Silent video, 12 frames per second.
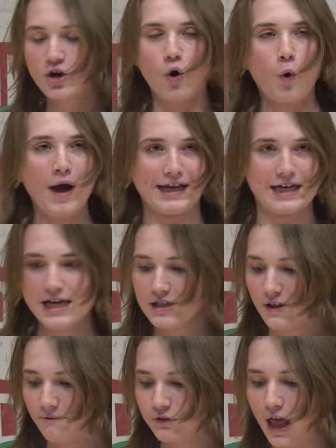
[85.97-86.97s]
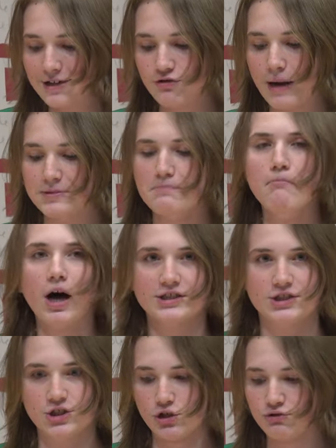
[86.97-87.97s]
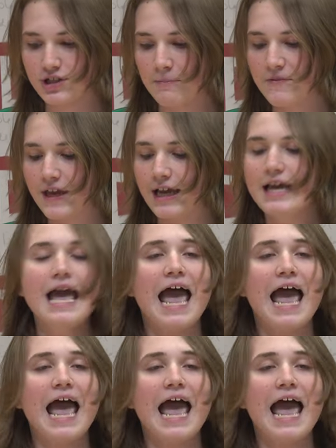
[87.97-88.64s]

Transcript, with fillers: Quick, the flytraps must do something.